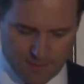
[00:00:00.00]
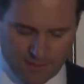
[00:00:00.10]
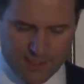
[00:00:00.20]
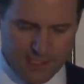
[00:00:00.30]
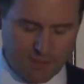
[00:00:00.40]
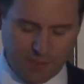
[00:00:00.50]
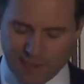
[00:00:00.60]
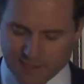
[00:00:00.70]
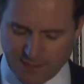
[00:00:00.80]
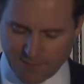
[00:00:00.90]
These
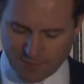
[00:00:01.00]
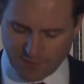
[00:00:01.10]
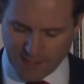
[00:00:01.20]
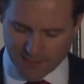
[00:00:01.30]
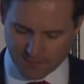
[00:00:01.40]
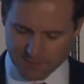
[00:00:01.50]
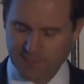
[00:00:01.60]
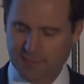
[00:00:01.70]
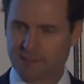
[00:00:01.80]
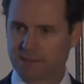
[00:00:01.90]
complaints come through the
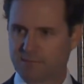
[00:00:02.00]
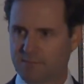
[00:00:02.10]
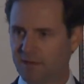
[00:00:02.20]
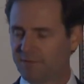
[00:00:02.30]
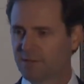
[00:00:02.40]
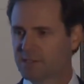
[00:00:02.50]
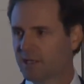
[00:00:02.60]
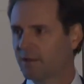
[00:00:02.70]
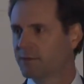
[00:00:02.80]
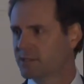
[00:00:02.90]
ACCC's Info
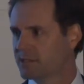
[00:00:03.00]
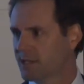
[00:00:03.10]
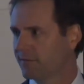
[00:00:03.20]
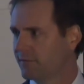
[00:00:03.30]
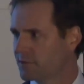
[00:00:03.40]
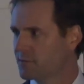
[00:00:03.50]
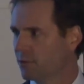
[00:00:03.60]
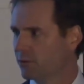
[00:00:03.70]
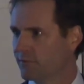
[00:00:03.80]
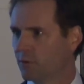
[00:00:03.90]
Centre, which is our first
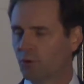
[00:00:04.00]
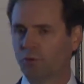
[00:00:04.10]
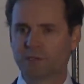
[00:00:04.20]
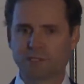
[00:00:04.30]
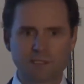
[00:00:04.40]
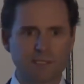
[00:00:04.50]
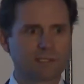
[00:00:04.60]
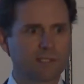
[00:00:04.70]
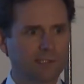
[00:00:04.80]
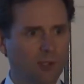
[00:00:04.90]
port of call, which
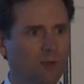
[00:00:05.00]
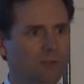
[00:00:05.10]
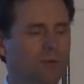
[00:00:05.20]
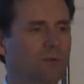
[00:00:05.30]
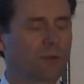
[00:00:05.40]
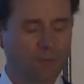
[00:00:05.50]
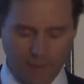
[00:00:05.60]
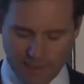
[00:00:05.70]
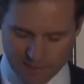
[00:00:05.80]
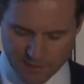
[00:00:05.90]
essentially logs all the
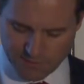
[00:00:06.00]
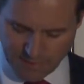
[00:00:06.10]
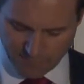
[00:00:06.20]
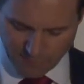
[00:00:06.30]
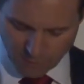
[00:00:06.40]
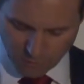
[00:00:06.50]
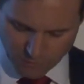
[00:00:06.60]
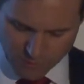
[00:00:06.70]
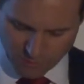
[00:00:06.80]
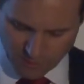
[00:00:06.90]
complaints and
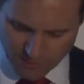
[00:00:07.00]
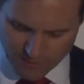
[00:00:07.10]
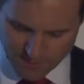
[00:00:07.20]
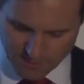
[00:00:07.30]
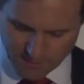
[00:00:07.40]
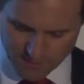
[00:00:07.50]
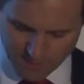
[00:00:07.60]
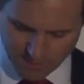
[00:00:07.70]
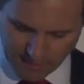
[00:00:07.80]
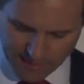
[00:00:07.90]
records all those
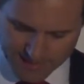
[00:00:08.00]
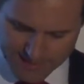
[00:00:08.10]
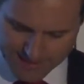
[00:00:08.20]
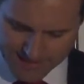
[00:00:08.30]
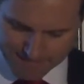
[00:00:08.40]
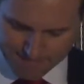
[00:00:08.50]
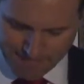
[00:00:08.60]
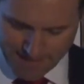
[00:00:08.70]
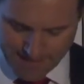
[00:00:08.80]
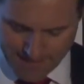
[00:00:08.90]
complaints.
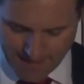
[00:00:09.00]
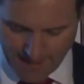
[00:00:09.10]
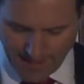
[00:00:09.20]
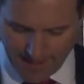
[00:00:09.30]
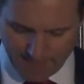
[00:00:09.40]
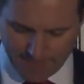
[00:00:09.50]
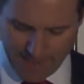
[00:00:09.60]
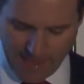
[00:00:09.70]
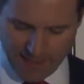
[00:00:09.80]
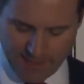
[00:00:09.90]
And
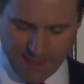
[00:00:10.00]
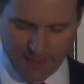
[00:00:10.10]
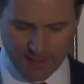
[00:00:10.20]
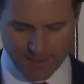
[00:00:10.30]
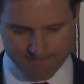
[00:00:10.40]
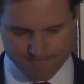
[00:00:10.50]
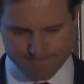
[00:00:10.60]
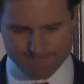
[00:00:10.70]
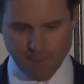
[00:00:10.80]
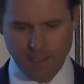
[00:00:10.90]
then
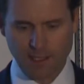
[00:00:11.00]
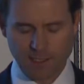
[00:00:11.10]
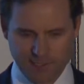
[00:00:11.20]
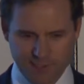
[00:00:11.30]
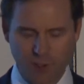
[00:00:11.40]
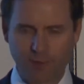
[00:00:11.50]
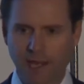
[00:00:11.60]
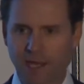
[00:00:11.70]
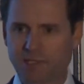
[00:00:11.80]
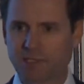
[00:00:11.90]
a
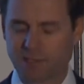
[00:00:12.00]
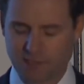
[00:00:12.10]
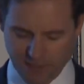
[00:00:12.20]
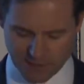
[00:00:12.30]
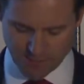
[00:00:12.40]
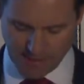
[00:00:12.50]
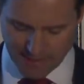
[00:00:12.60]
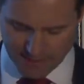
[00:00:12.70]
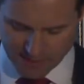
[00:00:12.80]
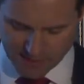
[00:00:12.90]
determination is
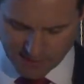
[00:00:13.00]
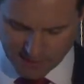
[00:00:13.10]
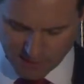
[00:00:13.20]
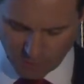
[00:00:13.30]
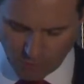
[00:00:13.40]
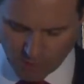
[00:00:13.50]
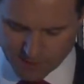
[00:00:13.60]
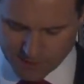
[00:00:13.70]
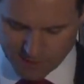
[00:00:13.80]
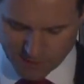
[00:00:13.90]
made as to
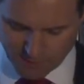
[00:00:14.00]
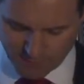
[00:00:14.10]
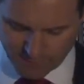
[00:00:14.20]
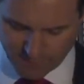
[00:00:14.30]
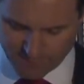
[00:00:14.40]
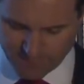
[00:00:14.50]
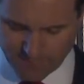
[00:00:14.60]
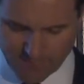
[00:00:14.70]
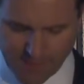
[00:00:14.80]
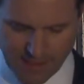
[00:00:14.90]
what to do from
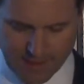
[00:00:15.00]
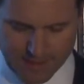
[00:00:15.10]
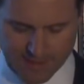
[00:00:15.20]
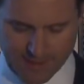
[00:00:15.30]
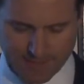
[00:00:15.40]
that